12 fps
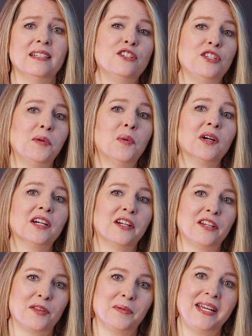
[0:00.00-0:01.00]
She wore her
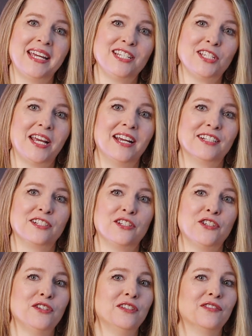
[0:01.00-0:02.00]
3-inch character
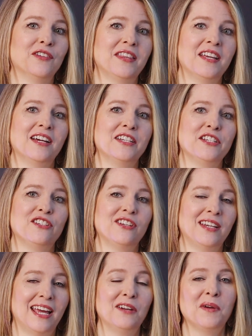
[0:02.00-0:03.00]
shoes for the
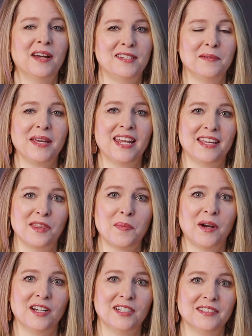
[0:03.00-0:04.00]
audition and wound up getting the
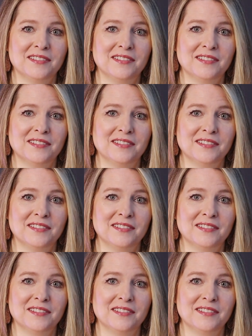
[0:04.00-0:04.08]
part.